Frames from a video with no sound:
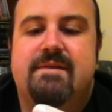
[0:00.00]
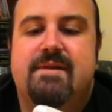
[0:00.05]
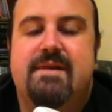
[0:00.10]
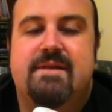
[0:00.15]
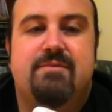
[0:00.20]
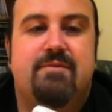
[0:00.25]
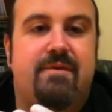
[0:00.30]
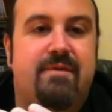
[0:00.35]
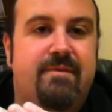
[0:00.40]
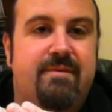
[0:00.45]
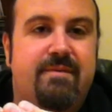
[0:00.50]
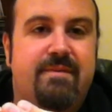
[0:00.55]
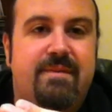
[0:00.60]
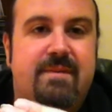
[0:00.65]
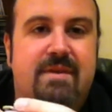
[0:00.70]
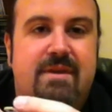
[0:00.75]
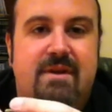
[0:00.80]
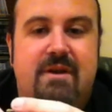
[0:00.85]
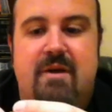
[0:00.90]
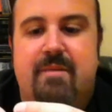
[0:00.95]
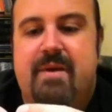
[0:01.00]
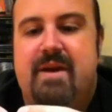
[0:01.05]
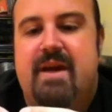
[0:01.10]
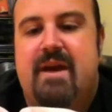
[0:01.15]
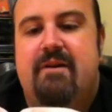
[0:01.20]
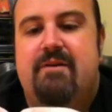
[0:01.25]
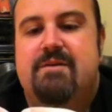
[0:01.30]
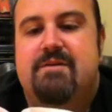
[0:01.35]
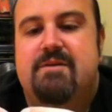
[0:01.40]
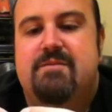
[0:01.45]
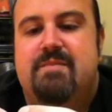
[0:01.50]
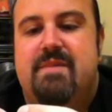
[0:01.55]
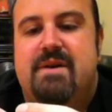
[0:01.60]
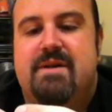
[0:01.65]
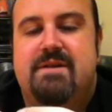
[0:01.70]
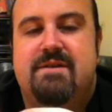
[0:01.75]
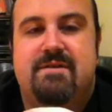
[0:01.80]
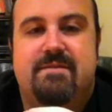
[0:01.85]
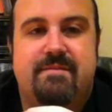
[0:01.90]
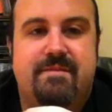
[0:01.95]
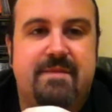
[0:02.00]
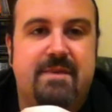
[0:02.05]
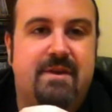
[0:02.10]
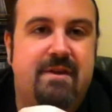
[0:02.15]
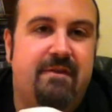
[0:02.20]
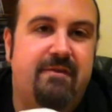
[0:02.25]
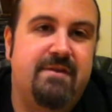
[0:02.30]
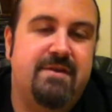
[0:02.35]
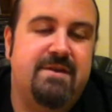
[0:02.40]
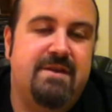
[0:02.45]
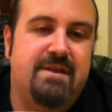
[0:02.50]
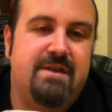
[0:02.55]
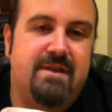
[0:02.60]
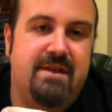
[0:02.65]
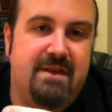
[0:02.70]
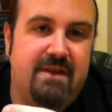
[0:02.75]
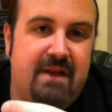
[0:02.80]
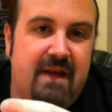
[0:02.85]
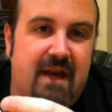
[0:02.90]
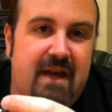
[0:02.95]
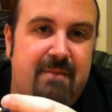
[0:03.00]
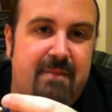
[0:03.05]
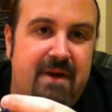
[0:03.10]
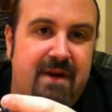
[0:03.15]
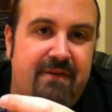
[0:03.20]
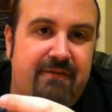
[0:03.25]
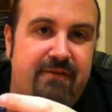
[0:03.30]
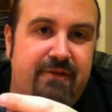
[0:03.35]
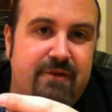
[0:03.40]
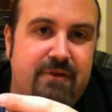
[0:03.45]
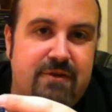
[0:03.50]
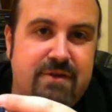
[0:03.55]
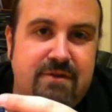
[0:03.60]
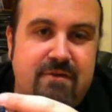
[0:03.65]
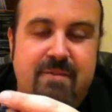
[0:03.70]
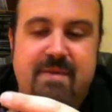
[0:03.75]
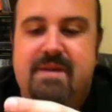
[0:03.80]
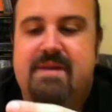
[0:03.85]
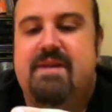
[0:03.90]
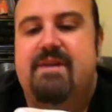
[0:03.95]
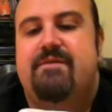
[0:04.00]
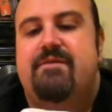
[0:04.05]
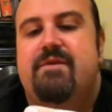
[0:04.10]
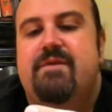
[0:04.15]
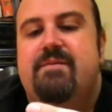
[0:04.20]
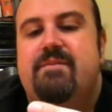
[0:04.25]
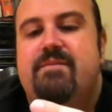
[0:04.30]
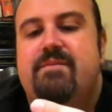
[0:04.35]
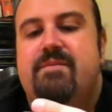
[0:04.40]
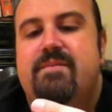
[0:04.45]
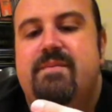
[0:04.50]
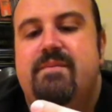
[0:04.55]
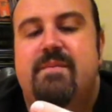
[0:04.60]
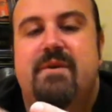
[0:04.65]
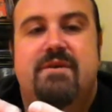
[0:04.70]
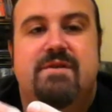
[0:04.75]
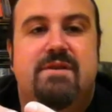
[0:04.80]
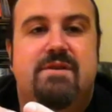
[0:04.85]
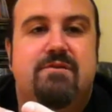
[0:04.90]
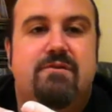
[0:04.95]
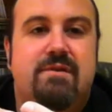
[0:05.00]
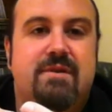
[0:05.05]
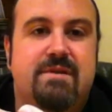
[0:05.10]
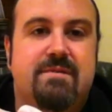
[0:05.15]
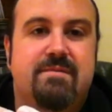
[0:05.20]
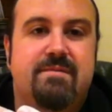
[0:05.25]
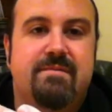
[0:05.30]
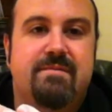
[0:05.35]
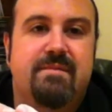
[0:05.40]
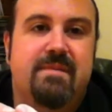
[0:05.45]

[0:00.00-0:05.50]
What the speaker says: that's what the comic character is based on. And obviously the anime versions are a bit different. Most of the toys,